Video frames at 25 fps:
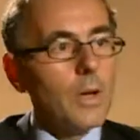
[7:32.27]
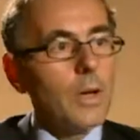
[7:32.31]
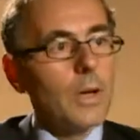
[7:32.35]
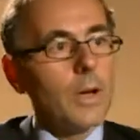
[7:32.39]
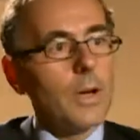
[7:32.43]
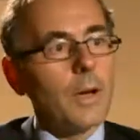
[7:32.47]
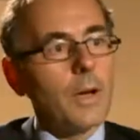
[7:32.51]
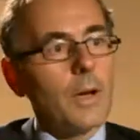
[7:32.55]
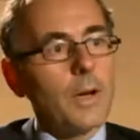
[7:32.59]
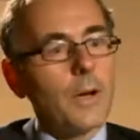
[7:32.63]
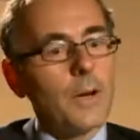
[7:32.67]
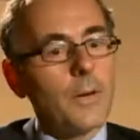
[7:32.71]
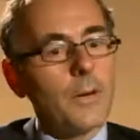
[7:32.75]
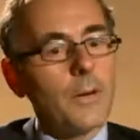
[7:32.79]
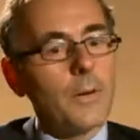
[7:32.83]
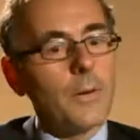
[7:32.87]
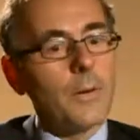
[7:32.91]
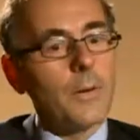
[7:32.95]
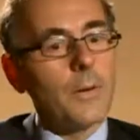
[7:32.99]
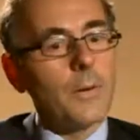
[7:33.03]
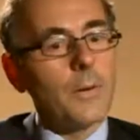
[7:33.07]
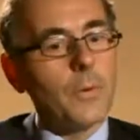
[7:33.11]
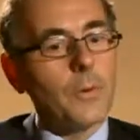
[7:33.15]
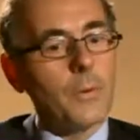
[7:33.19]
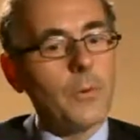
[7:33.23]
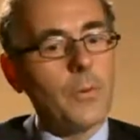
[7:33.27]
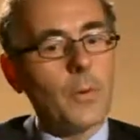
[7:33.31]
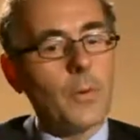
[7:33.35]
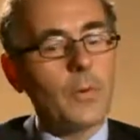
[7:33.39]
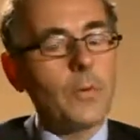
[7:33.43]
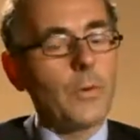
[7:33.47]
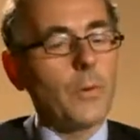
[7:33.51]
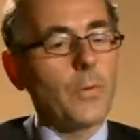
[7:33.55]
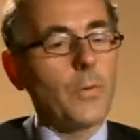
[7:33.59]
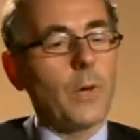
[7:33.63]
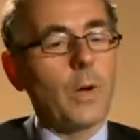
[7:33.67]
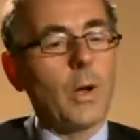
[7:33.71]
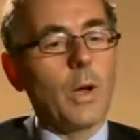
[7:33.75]

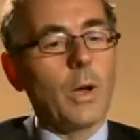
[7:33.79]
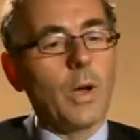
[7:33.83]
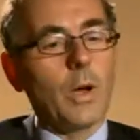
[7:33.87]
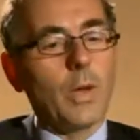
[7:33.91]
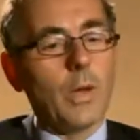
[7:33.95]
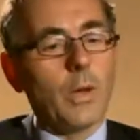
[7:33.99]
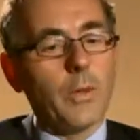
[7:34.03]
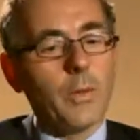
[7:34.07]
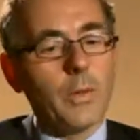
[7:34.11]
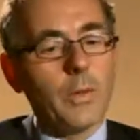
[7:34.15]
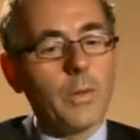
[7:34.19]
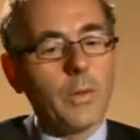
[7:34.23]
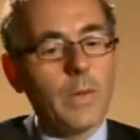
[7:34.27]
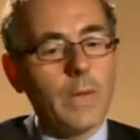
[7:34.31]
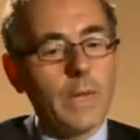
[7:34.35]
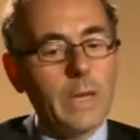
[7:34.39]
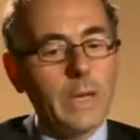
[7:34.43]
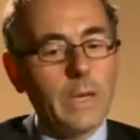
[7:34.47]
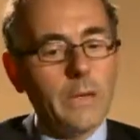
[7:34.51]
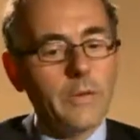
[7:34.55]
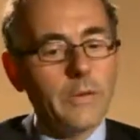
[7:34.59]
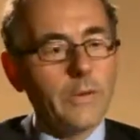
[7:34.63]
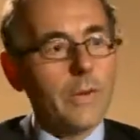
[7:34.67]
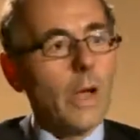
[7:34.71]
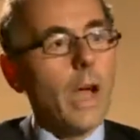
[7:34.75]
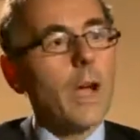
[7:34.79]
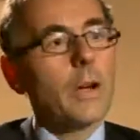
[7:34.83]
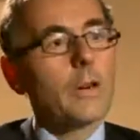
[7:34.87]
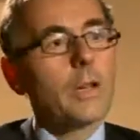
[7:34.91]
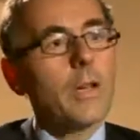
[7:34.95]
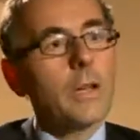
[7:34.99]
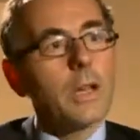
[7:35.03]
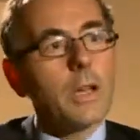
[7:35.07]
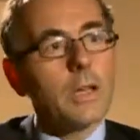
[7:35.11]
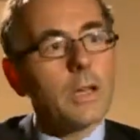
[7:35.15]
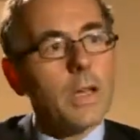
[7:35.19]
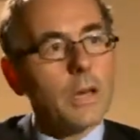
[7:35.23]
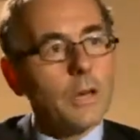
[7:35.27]
First of all, the
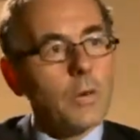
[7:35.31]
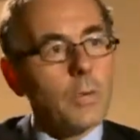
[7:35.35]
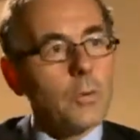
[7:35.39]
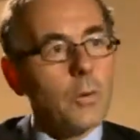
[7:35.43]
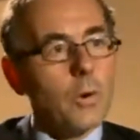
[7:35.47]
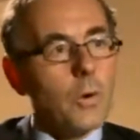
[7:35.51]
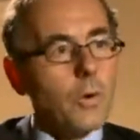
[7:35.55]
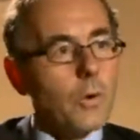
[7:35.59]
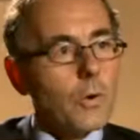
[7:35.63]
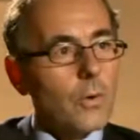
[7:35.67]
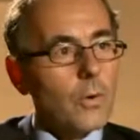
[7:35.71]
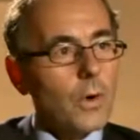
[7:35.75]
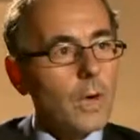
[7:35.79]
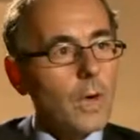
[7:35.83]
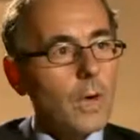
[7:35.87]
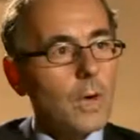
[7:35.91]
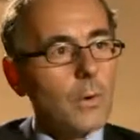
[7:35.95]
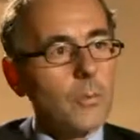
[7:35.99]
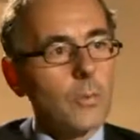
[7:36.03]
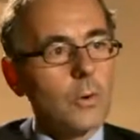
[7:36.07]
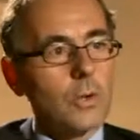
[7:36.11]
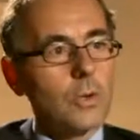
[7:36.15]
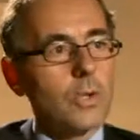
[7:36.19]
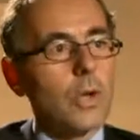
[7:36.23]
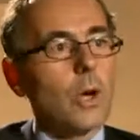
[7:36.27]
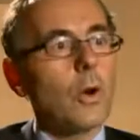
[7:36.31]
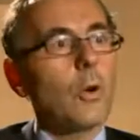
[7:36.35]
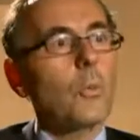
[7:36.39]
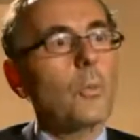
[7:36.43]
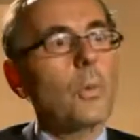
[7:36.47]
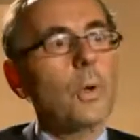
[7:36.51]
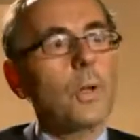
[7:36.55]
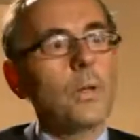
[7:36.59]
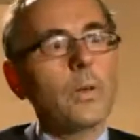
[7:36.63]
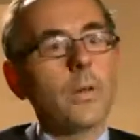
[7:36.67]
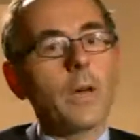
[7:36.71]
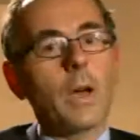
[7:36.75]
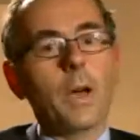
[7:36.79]
Stock Connect program, which
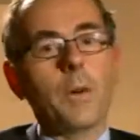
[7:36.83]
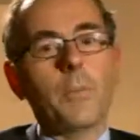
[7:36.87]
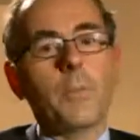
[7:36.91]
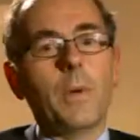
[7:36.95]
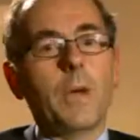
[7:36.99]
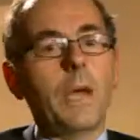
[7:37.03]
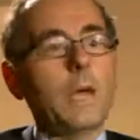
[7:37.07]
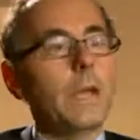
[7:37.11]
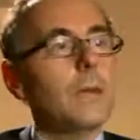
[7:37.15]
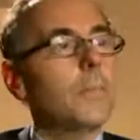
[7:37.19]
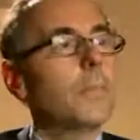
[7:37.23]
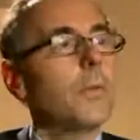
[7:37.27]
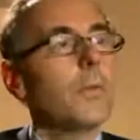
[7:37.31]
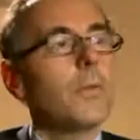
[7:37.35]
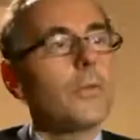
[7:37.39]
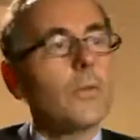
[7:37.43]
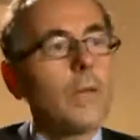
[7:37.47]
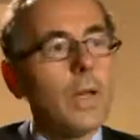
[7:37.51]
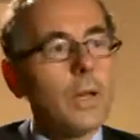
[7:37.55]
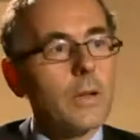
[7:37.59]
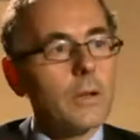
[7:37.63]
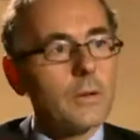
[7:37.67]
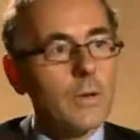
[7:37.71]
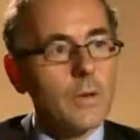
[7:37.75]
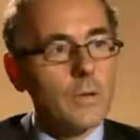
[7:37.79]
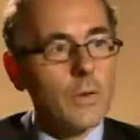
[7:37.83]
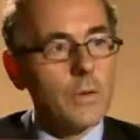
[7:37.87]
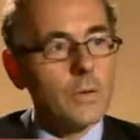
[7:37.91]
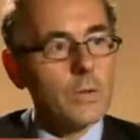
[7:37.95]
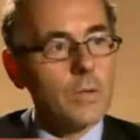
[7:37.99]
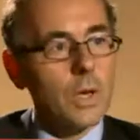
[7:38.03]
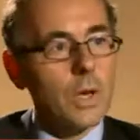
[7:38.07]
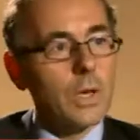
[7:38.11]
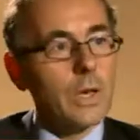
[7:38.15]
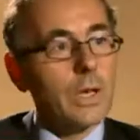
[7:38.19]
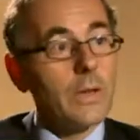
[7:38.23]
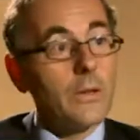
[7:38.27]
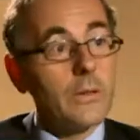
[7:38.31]
opened up 80% of the
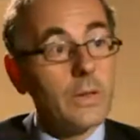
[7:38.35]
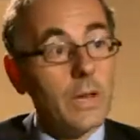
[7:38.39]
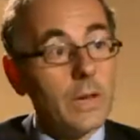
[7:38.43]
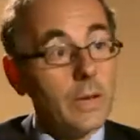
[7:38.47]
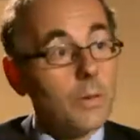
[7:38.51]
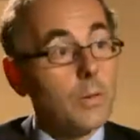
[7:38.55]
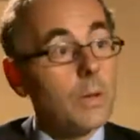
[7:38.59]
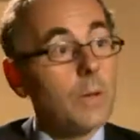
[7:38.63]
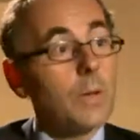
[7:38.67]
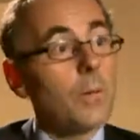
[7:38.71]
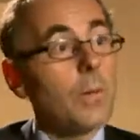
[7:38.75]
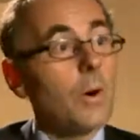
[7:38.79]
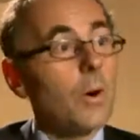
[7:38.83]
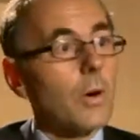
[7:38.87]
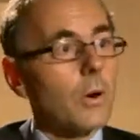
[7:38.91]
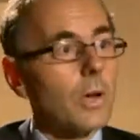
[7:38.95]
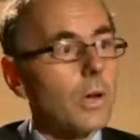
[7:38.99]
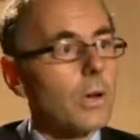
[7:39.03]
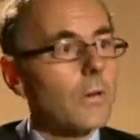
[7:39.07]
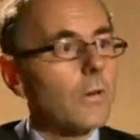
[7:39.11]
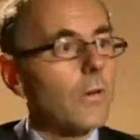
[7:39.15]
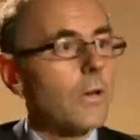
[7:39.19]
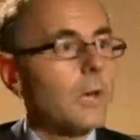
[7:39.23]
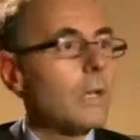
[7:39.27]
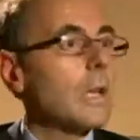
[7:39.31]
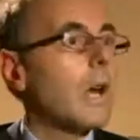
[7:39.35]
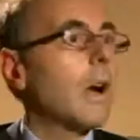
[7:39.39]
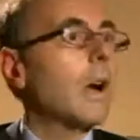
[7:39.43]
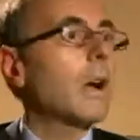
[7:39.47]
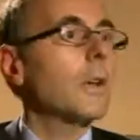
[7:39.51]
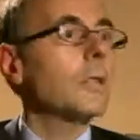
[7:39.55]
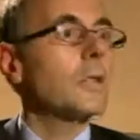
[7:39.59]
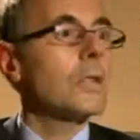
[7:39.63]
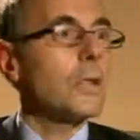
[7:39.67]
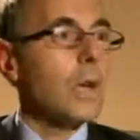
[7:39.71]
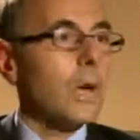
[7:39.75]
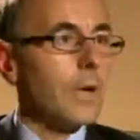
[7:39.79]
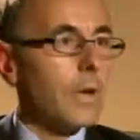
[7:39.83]
Chinese equity market to
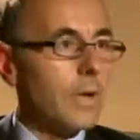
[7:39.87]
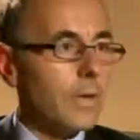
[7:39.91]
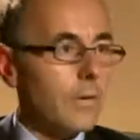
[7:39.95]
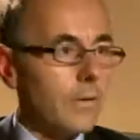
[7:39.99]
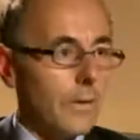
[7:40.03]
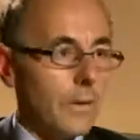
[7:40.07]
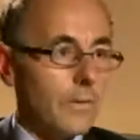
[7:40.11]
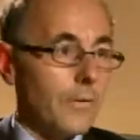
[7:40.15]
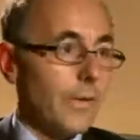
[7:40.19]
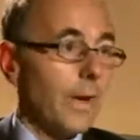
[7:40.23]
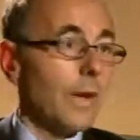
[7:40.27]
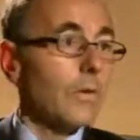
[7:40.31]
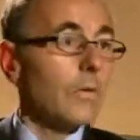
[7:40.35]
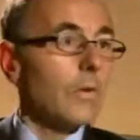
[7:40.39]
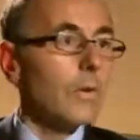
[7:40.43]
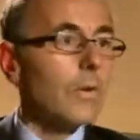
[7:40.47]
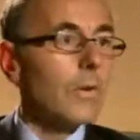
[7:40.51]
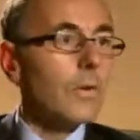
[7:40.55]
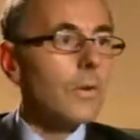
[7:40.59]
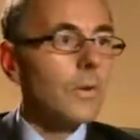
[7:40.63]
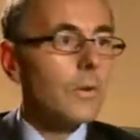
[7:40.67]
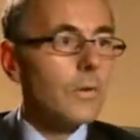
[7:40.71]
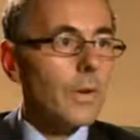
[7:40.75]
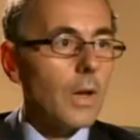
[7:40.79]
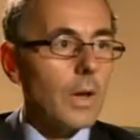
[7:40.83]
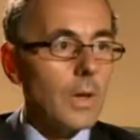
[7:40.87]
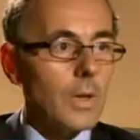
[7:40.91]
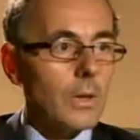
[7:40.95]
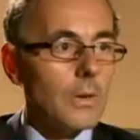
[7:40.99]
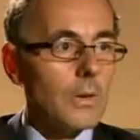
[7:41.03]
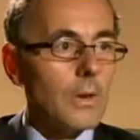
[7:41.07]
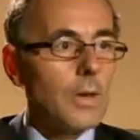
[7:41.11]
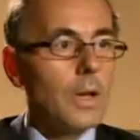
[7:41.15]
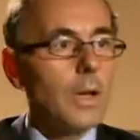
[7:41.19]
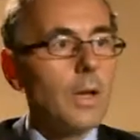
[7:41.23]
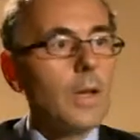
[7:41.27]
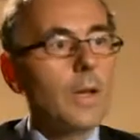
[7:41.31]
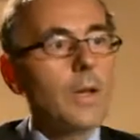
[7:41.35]
non-Chinese investors
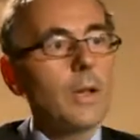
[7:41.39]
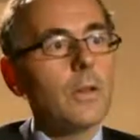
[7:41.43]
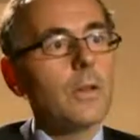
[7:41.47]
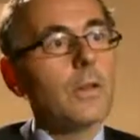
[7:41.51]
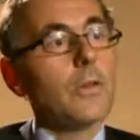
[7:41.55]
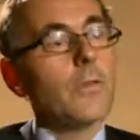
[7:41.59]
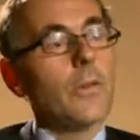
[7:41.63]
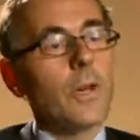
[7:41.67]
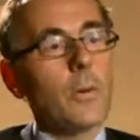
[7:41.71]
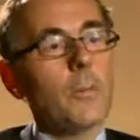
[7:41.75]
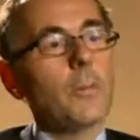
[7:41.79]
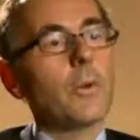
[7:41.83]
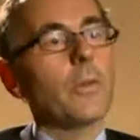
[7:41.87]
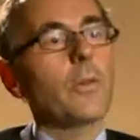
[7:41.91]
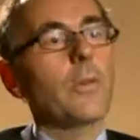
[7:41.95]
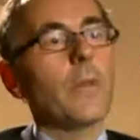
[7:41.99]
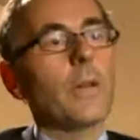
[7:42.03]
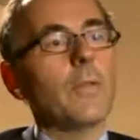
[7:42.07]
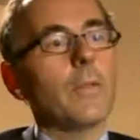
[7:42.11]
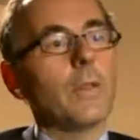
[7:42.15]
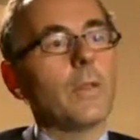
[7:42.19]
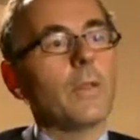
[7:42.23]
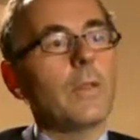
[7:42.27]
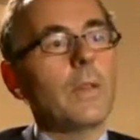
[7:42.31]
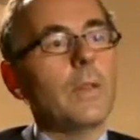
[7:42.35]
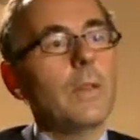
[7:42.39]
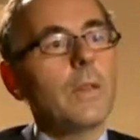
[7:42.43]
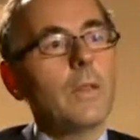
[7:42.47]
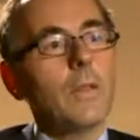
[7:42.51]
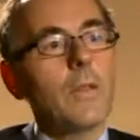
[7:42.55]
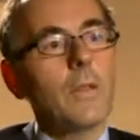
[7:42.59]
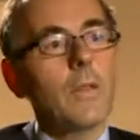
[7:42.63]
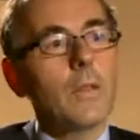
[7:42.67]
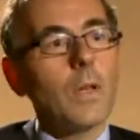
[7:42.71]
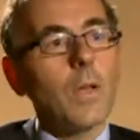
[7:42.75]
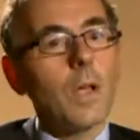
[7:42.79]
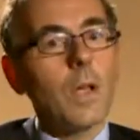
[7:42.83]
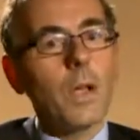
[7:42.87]
on November
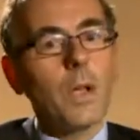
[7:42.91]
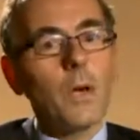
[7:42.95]
17th,